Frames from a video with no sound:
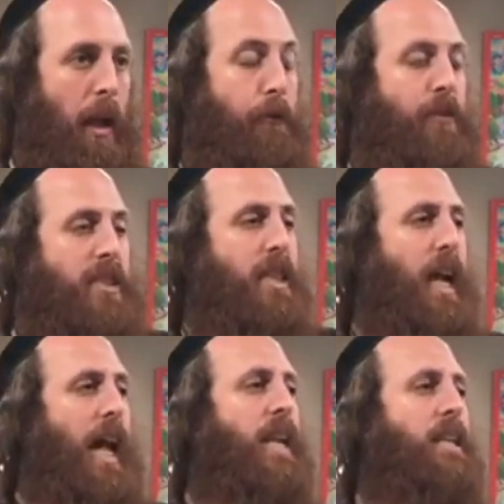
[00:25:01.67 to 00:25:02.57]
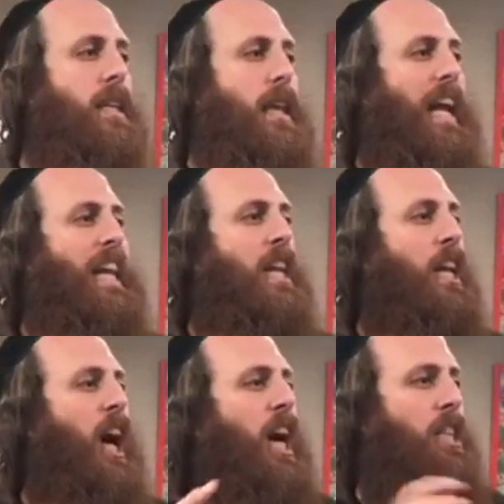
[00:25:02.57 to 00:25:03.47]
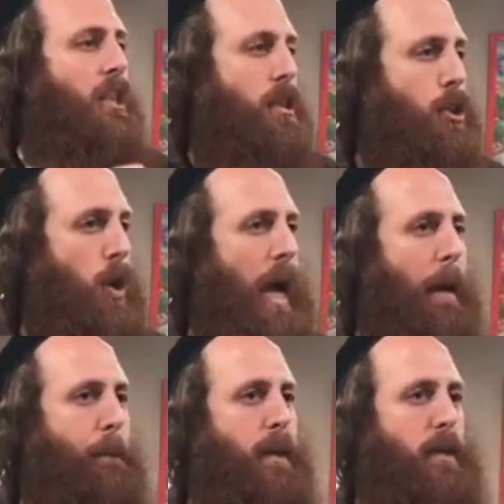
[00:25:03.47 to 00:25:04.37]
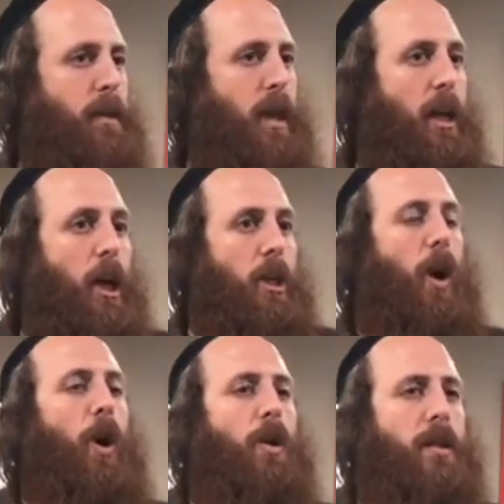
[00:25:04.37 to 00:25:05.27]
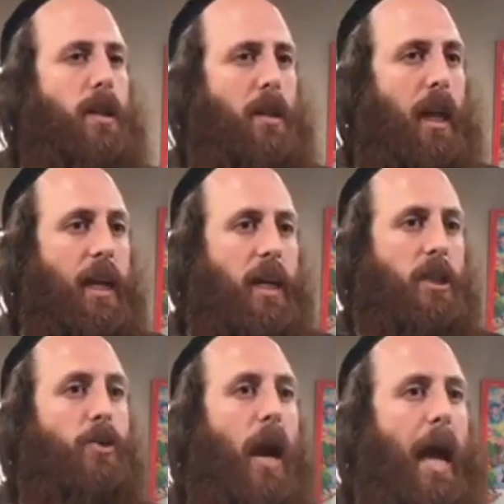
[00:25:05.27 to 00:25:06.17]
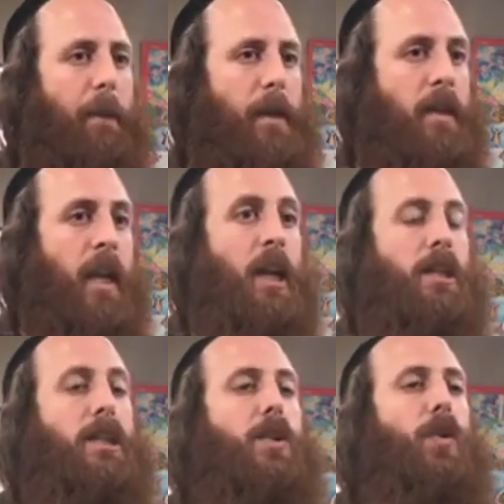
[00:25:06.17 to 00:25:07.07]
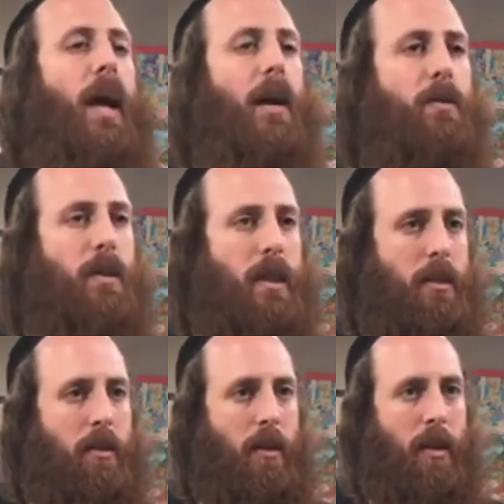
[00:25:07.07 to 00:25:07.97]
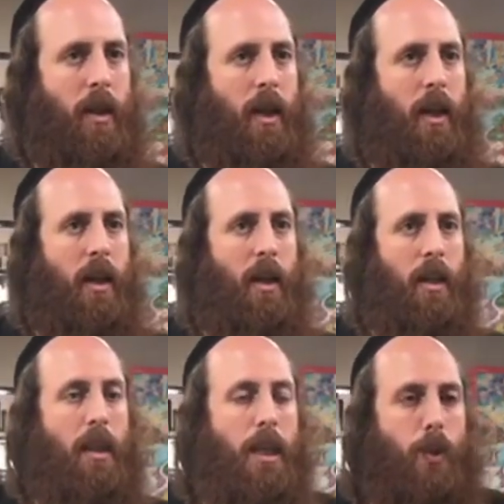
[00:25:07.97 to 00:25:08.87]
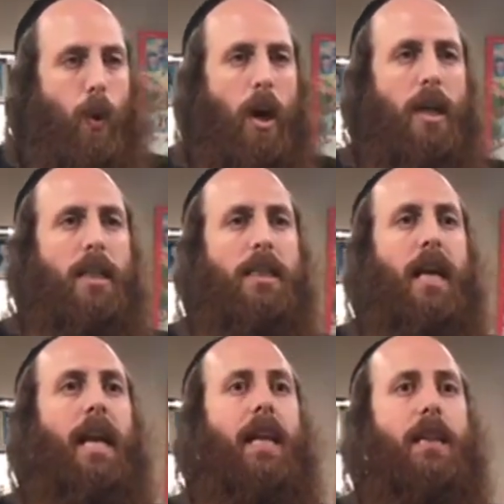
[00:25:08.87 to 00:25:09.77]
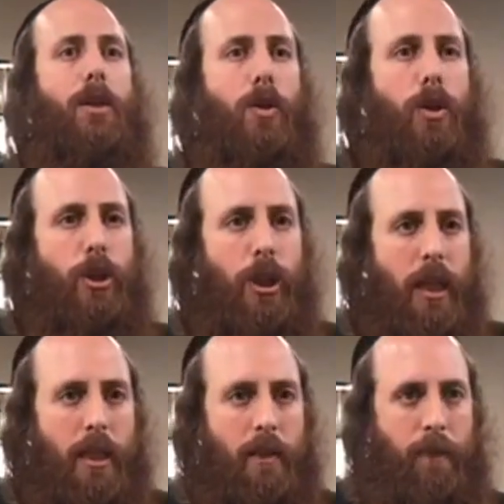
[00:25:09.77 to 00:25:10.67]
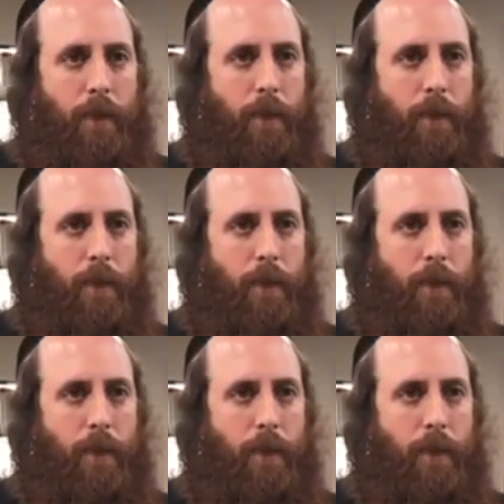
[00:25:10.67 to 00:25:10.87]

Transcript: and physicality cannot trap it, cannot hold it, cannot grab it, cannot surround it. This world is an illusion.